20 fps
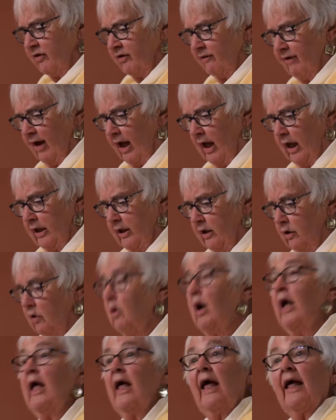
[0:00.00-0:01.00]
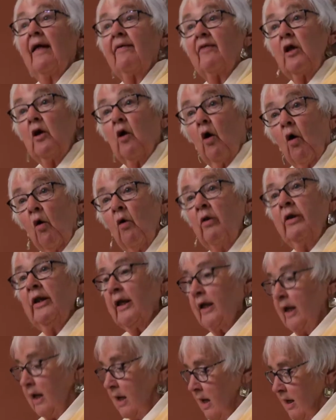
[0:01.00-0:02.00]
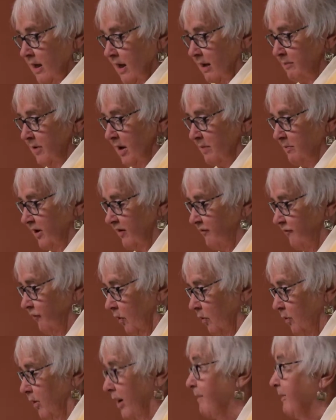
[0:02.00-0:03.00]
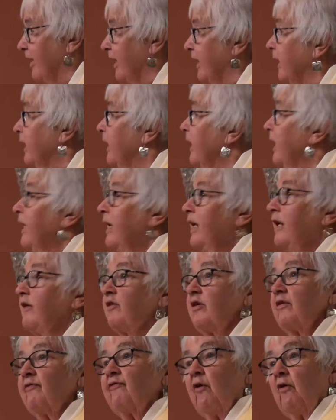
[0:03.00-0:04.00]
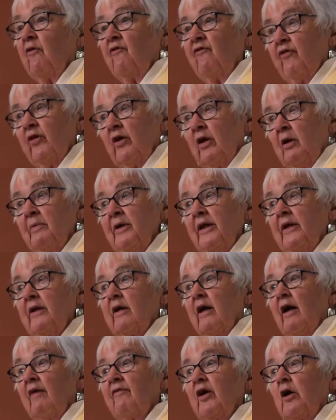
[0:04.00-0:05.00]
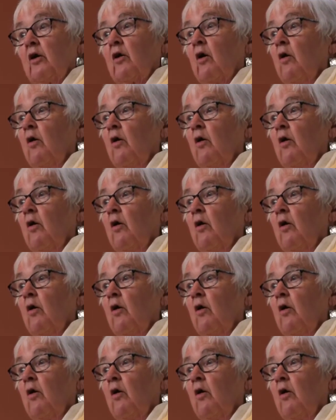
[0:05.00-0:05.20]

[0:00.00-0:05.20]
value and the only commitment for women is the fulfillment of their